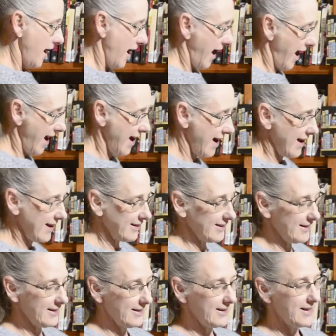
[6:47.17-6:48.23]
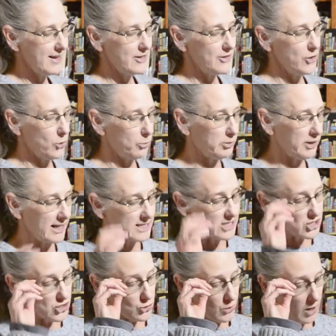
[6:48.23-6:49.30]
And No Place
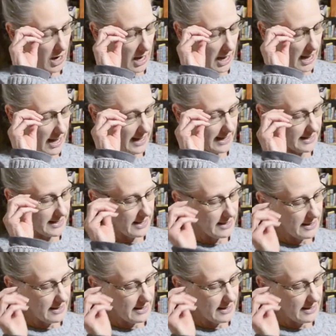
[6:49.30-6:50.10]
to Hide.